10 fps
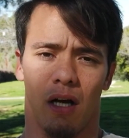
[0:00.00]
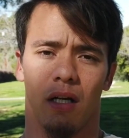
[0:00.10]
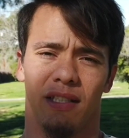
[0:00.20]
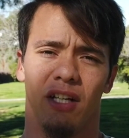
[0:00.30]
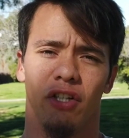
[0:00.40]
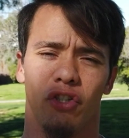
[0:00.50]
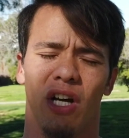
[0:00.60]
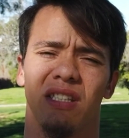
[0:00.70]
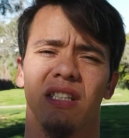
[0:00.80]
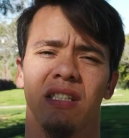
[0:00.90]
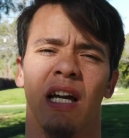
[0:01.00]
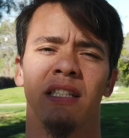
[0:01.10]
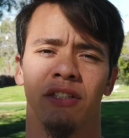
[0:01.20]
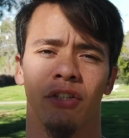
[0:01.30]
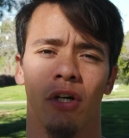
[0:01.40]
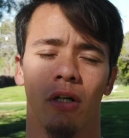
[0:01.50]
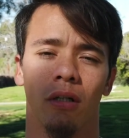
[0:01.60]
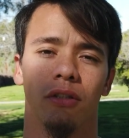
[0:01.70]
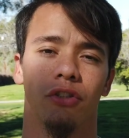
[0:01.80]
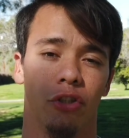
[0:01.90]
until your chest is nice and
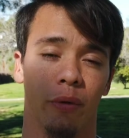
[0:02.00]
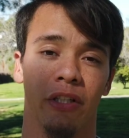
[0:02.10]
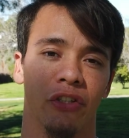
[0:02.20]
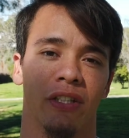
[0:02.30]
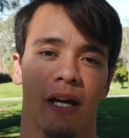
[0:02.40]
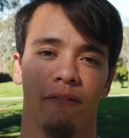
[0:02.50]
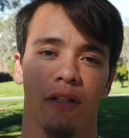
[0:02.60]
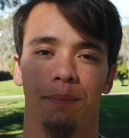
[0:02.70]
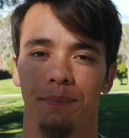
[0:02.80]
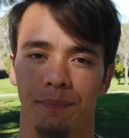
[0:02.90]
tall doing your side flip.